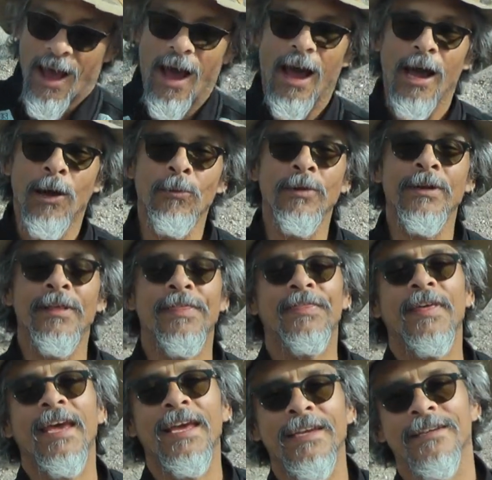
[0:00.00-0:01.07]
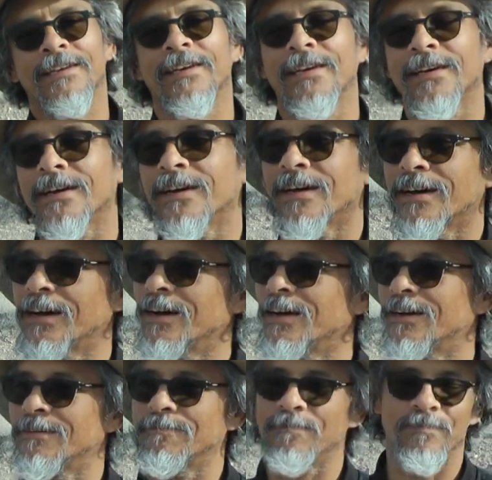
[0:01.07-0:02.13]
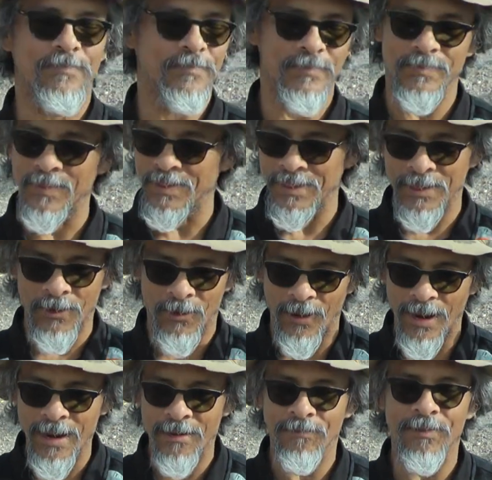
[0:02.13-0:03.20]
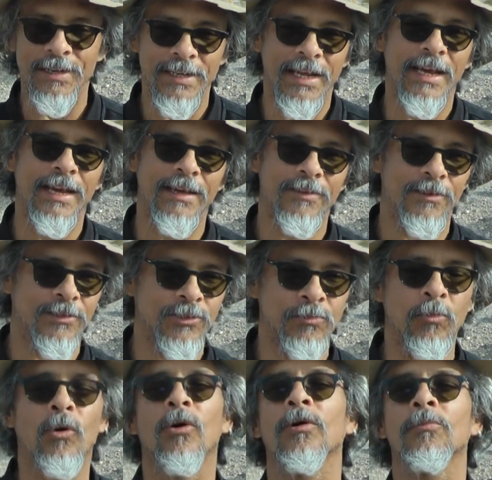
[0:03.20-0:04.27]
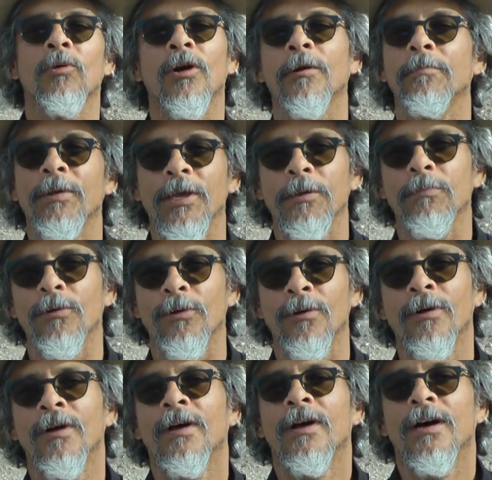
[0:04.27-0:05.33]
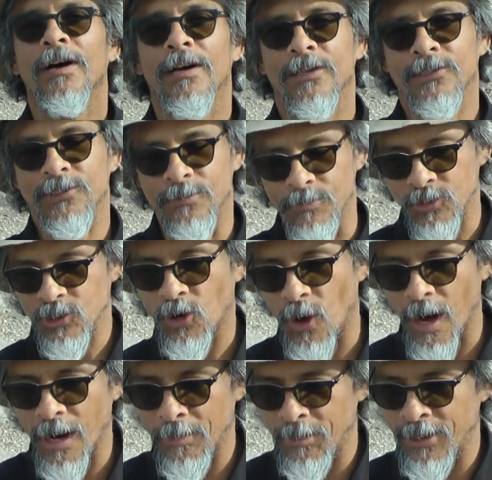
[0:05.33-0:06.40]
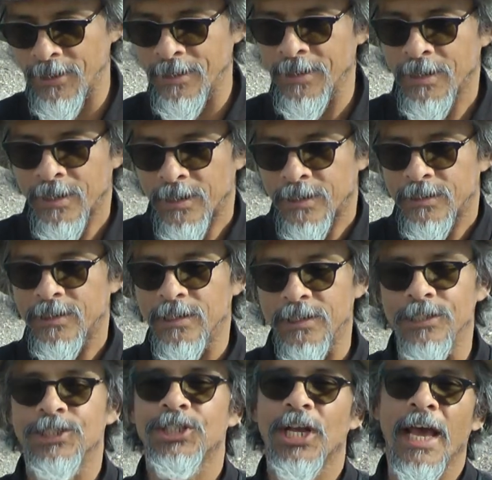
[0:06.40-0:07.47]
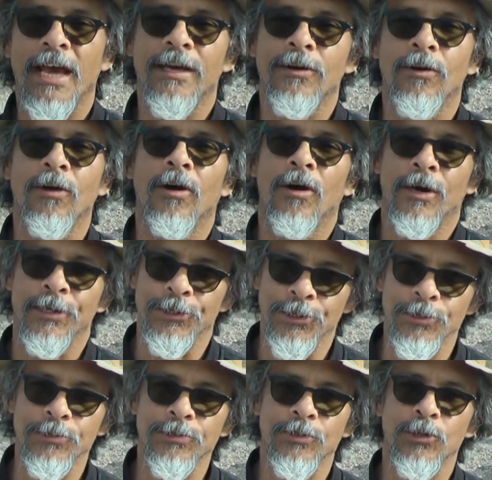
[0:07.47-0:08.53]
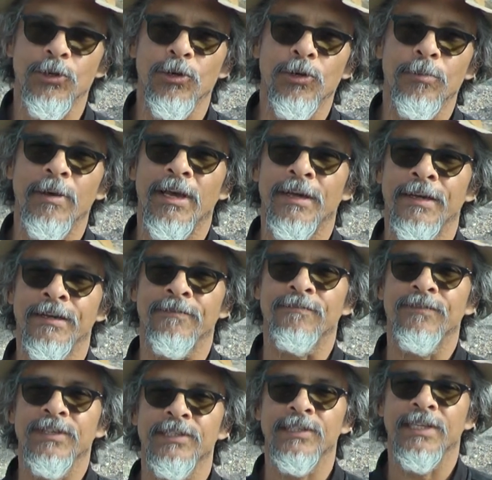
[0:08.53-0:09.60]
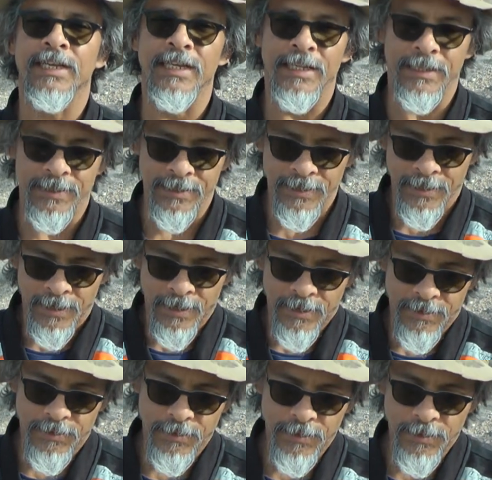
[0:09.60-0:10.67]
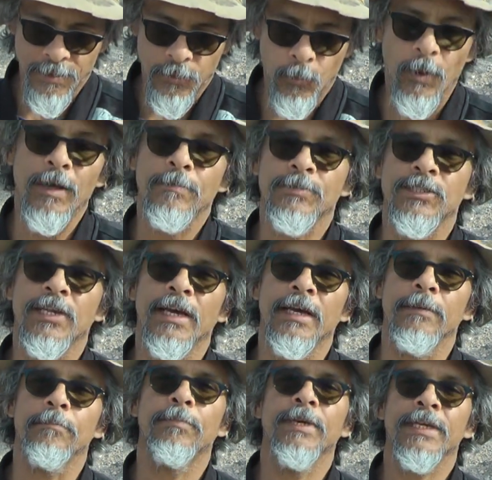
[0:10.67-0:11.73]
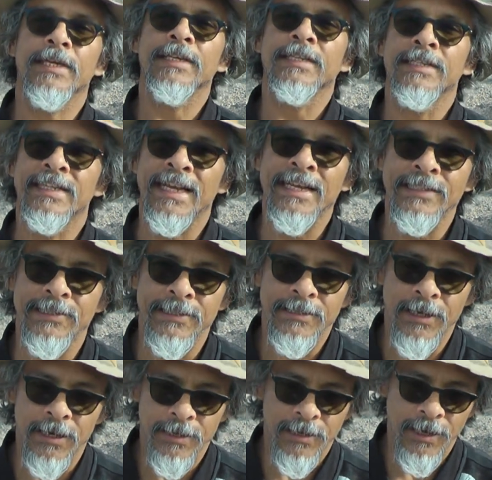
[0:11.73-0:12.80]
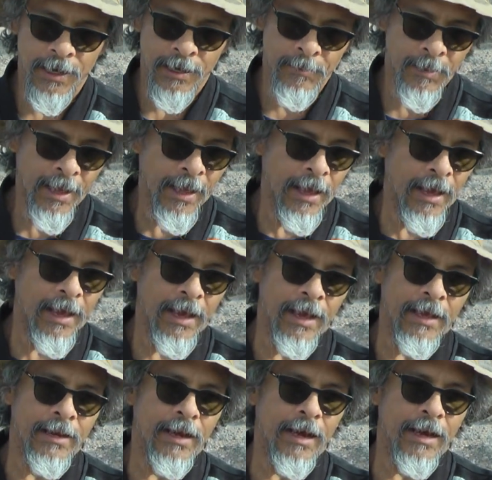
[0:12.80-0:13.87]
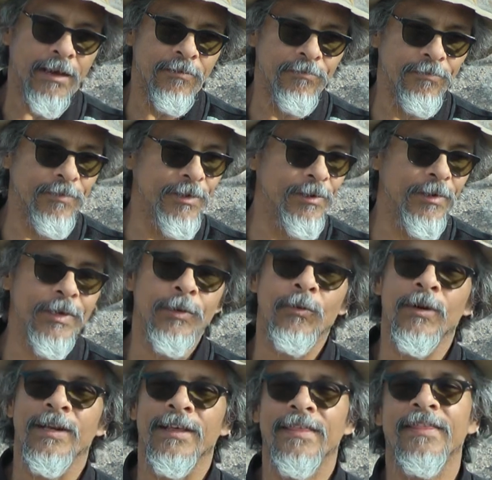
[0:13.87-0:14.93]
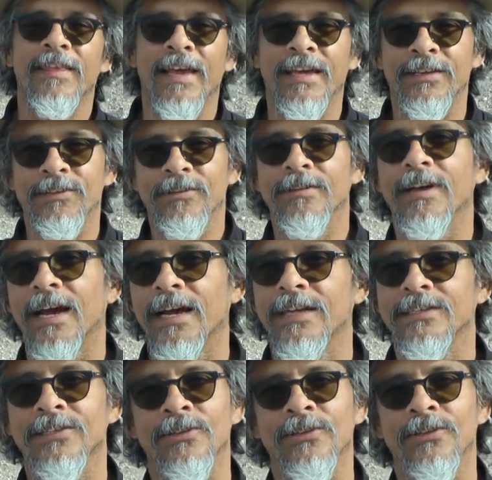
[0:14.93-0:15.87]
I want to thank, every day there's more and more people subscribing to the channel on YouTube and visiting the website pickingadaisy.com, and I really want to thank you guys.